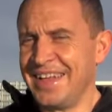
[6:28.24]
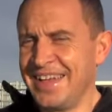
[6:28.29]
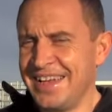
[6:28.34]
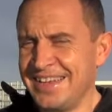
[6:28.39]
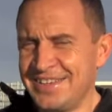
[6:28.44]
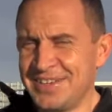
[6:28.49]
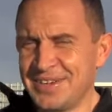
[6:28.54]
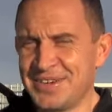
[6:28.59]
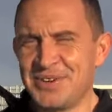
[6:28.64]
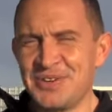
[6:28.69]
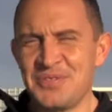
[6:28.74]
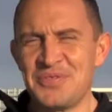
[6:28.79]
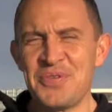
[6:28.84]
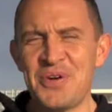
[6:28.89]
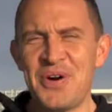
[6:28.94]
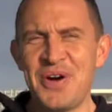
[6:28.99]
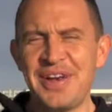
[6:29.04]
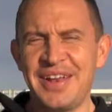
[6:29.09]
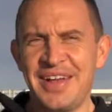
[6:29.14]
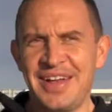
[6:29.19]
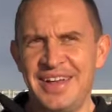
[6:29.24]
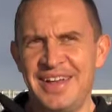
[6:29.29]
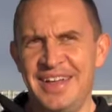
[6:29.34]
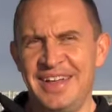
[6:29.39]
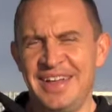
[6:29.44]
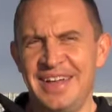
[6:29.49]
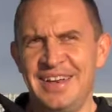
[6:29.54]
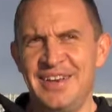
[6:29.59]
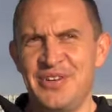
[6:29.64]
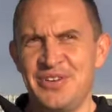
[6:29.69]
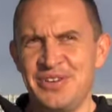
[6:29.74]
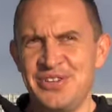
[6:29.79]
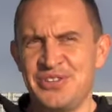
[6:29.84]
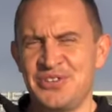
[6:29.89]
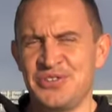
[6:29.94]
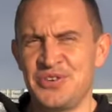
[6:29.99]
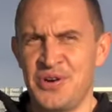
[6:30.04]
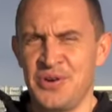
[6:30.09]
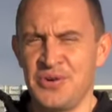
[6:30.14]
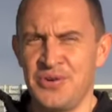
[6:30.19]
He's a good rider, nice
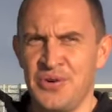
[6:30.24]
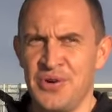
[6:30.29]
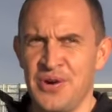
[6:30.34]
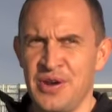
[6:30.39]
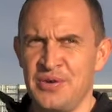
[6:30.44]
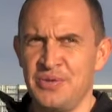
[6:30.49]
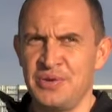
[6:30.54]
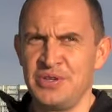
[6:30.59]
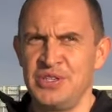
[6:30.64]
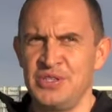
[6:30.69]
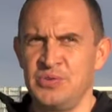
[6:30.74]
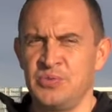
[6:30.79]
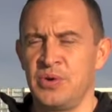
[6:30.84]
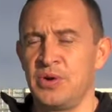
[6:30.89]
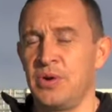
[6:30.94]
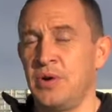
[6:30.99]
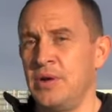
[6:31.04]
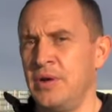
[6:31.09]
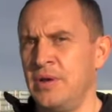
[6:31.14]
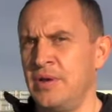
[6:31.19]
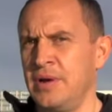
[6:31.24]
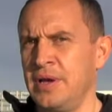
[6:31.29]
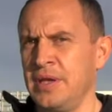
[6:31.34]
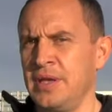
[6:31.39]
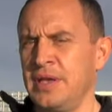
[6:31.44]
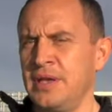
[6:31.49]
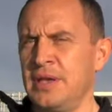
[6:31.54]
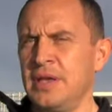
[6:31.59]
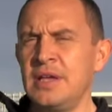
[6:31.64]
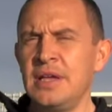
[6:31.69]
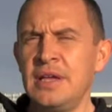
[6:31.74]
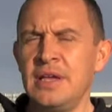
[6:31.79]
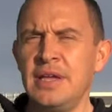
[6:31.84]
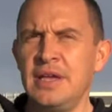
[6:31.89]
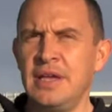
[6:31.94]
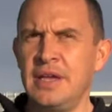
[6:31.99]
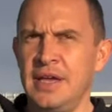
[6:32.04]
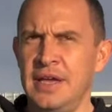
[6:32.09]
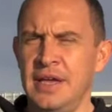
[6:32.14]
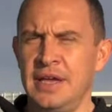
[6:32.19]
strong rider, which is what I like,
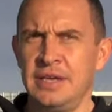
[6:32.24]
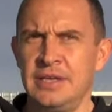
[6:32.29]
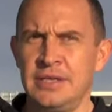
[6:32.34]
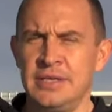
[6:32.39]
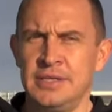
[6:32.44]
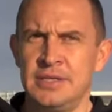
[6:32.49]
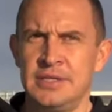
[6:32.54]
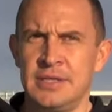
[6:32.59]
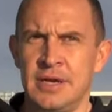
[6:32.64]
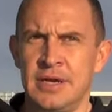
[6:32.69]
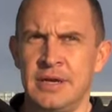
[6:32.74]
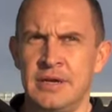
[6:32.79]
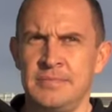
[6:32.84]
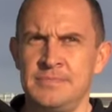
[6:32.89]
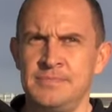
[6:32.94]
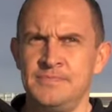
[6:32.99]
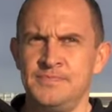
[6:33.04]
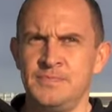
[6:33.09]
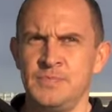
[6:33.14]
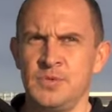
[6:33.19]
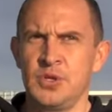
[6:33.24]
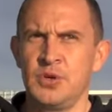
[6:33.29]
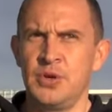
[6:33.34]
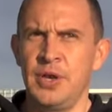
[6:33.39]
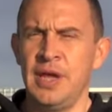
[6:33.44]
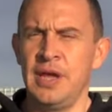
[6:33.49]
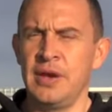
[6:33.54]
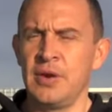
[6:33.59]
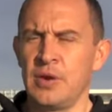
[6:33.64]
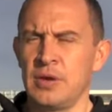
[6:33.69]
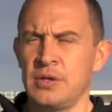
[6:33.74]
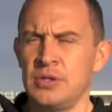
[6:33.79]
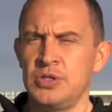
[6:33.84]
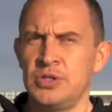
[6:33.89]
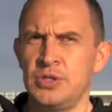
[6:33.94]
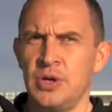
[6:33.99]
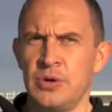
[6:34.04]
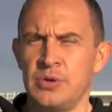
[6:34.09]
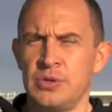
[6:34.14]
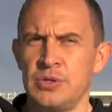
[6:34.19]
and um, good head on his
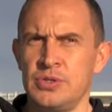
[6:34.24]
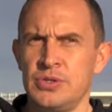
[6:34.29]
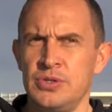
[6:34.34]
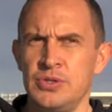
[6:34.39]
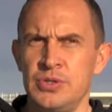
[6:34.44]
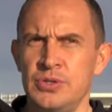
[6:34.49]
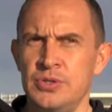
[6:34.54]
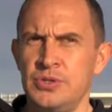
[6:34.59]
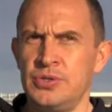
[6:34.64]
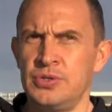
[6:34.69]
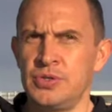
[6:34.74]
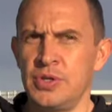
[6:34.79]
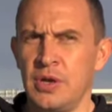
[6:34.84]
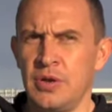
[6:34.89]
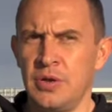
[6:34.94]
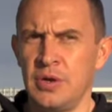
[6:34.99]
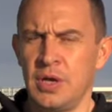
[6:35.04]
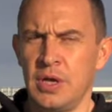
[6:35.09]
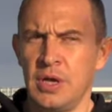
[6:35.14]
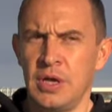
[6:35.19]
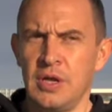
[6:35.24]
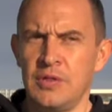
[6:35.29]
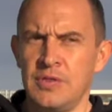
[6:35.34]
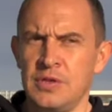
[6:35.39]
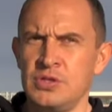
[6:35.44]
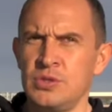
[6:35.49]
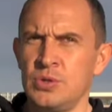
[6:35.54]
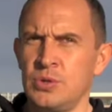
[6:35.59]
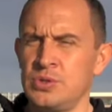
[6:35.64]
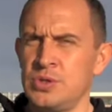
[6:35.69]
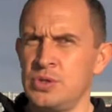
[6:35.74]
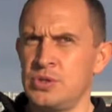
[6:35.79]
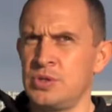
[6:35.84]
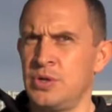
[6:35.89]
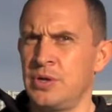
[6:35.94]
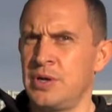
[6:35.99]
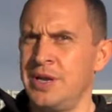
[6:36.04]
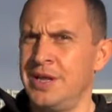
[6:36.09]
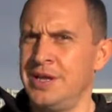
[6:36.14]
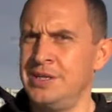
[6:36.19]
shoulders too. So, this horse is
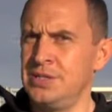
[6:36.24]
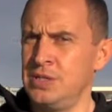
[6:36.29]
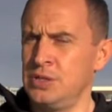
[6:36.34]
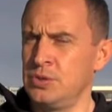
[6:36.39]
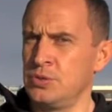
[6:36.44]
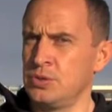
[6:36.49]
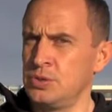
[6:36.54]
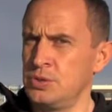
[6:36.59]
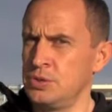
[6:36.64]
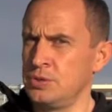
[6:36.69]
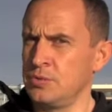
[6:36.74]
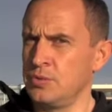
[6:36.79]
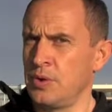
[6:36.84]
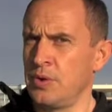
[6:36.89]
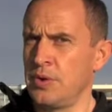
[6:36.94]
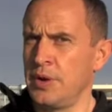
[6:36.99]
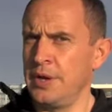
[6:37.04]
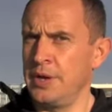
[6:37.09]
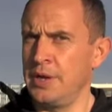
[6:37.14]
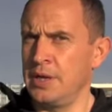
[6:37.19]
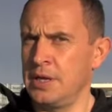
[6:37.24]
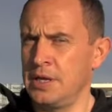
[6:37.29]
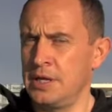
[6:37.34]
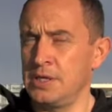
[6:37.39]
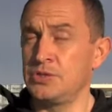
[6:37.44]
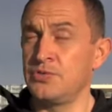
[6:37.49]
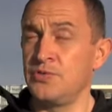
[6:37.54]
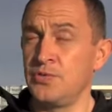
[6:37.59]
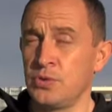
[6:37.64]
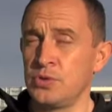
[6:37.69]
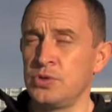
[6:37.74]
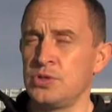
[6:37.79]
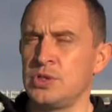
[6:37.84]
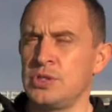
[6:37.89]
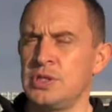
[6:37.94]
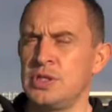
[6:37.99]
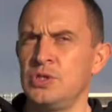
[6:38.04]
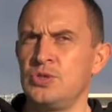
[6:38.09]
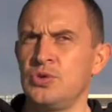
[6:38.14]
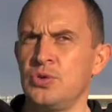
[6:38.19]
not an easy horse to ride. He's
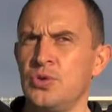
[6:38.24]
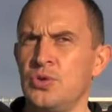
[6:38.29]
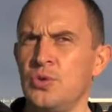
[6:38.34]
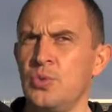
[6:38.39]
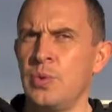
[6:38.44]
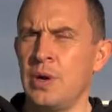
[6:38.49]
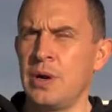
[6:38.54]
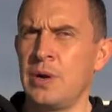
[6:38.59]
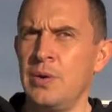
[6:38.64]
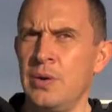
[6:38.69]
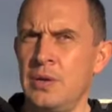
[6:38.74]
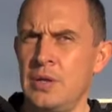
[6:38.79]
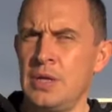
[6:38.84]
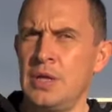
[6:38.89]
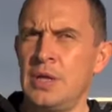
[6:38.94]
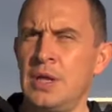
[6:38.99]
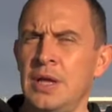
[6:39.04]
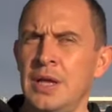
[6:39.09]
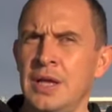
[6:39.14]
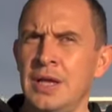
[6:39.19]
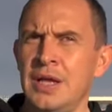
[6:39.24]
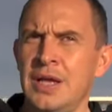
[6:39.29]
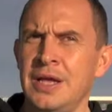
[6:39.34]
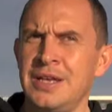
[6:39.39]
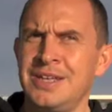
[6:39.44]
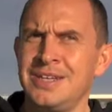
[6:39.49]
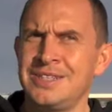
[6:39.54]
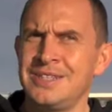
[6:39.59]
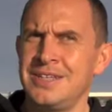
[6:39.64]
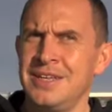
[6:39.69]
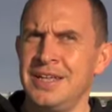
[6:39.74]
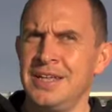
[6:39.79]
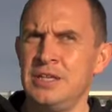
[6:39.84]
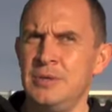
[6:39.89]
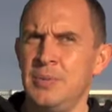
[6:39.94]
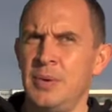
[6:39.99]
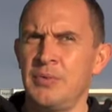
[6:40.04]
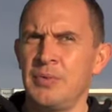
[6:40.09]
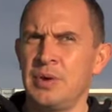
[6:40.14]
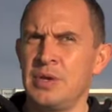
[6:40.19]
fortunately drawn well. Doesn't need
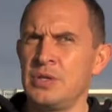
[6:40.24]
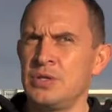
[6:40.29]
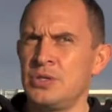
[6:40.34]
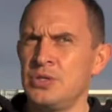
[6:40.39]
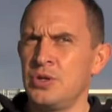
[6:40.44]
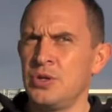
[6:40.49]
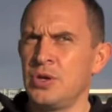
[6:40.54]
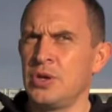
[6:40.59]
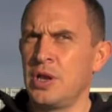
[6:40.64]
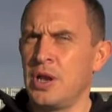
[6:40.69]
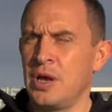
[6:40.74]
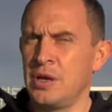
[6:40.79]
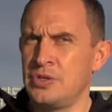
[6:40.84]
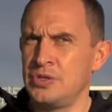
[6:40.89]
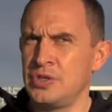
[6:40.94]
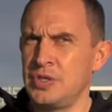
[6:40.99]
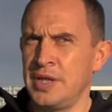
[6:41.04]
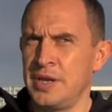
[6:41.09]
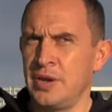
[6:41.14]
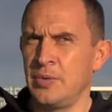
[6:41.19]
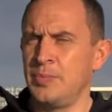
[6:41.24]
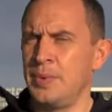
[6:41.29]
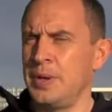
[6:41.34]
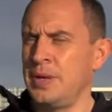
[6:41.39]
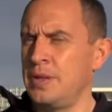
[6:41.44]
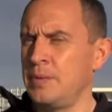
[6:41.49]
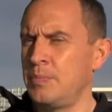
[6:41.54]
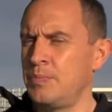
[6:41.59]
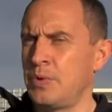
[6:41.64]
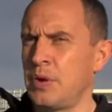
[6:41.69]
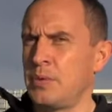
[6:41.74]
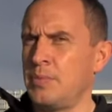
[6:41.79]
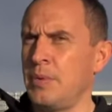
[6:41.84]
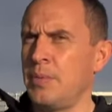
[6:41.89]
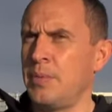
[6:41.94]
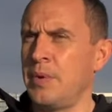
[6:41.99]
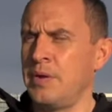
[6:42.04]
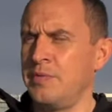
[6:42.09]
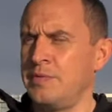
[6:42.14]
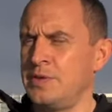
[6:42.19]
to be ridden too close, and that'll be the
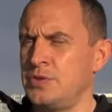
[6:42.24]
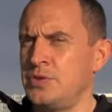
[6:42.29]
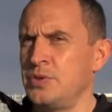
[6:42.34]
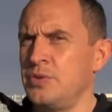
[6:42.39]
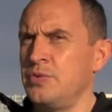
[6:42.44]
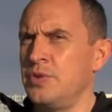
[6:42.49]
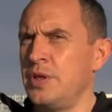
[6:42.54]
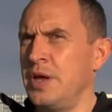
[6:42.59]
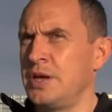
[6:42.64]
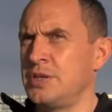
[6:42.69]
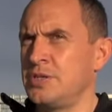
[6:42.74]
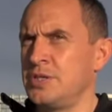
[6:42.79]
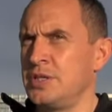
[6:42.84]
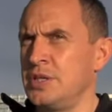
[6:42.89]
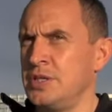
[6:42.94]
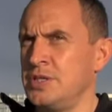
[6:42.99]
problem over 2000.